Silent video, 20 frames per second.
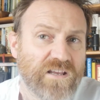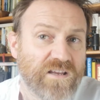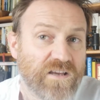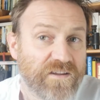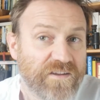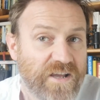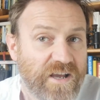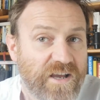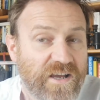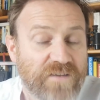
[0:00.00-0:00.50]

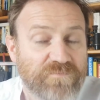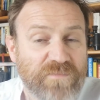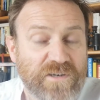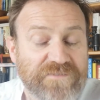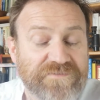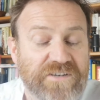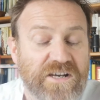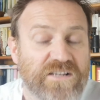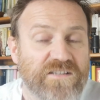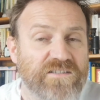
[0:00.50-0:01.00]
And that, my
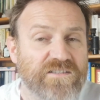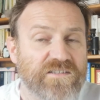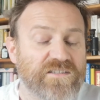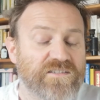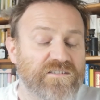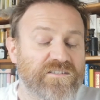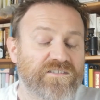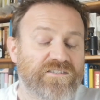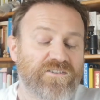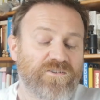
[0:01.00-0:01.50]
friends,
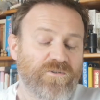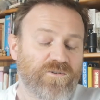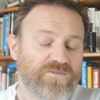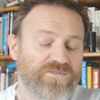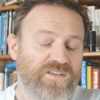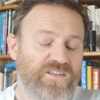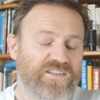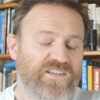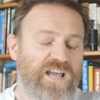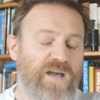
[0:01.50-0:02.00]
is the
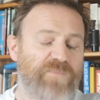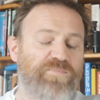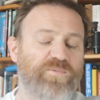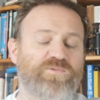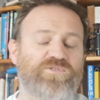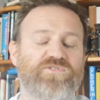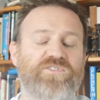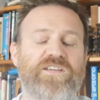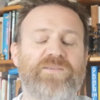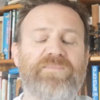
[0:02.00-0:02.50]
story of the Apple
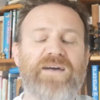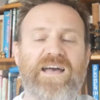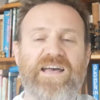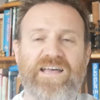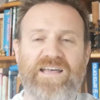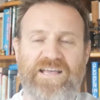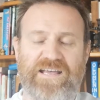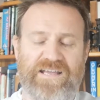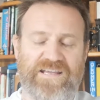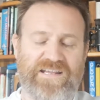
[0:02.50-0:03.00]
Tree
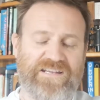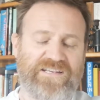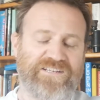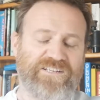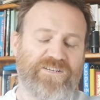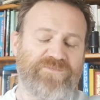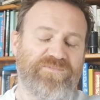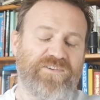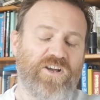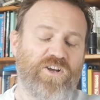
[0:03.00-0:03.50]
Man.
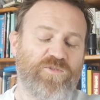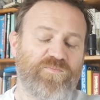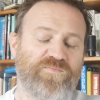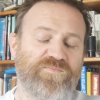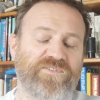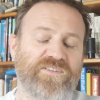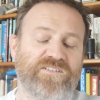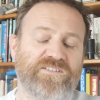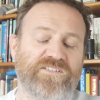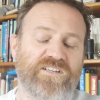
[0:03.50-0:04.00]
I hope
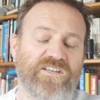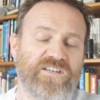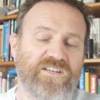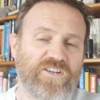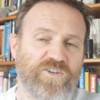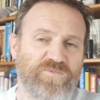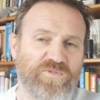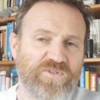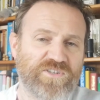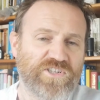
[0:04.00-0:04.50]
that
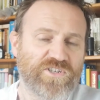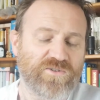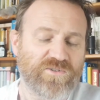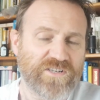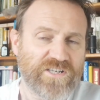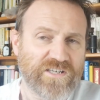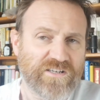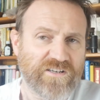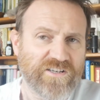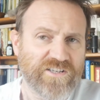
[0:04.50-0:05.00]
you
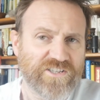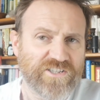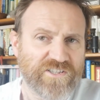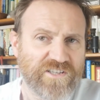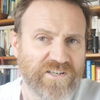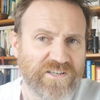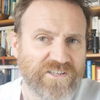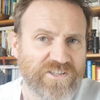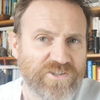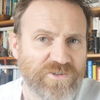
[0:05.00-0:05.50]
enjoyed it. I
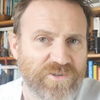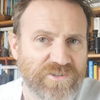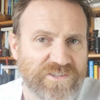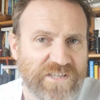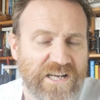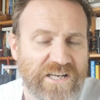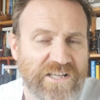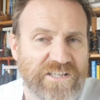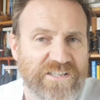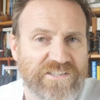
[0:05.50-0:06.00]
certainly enjoyed
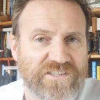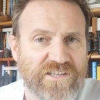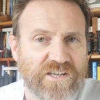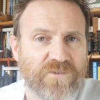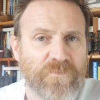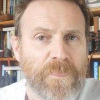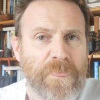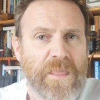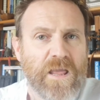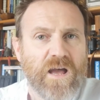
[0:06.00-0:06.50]
telling it to
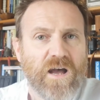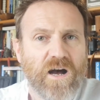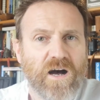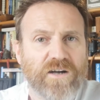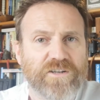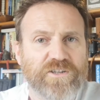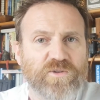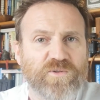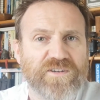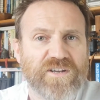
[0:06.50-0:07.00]
you.
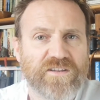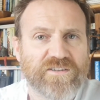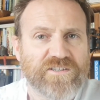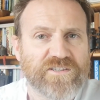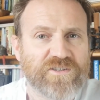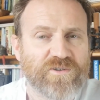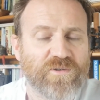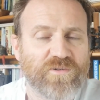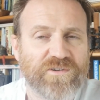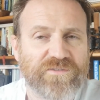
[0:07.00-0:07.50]
I'll do another
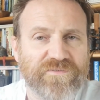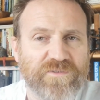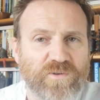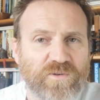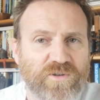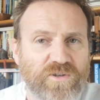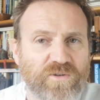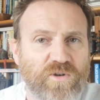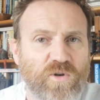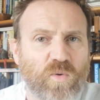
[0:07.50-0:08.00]
story
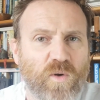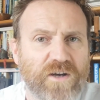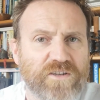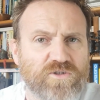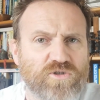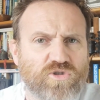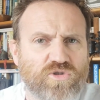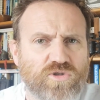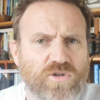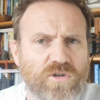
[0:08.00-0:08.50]
for you
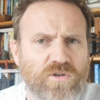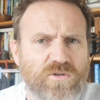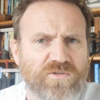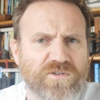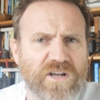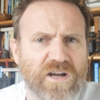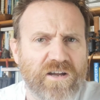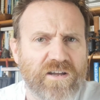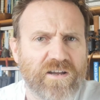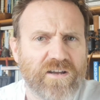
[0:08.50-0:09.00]
quite
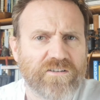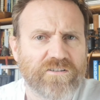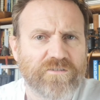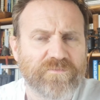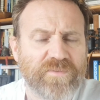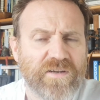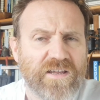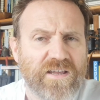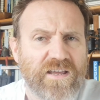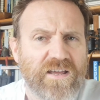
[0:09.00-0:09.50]
soon, I
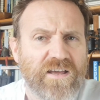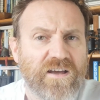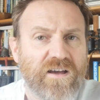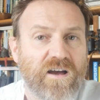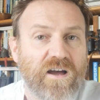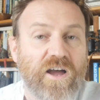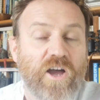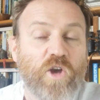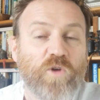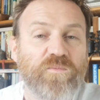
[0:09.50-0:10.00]
hope.
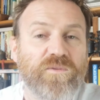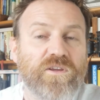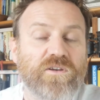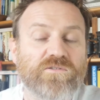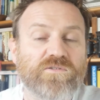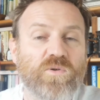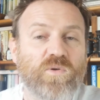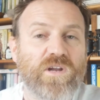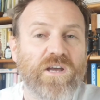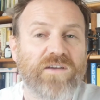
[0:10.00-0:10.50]
I hope
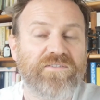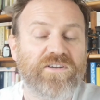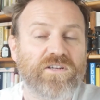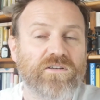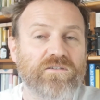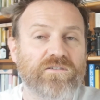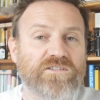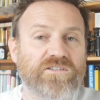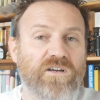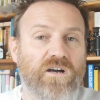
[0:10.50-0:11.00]
you're all having a
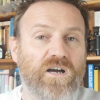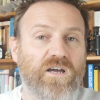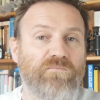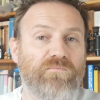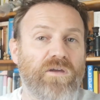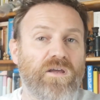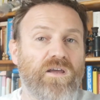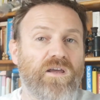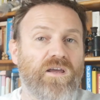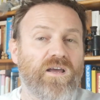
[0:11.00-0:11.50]
good time.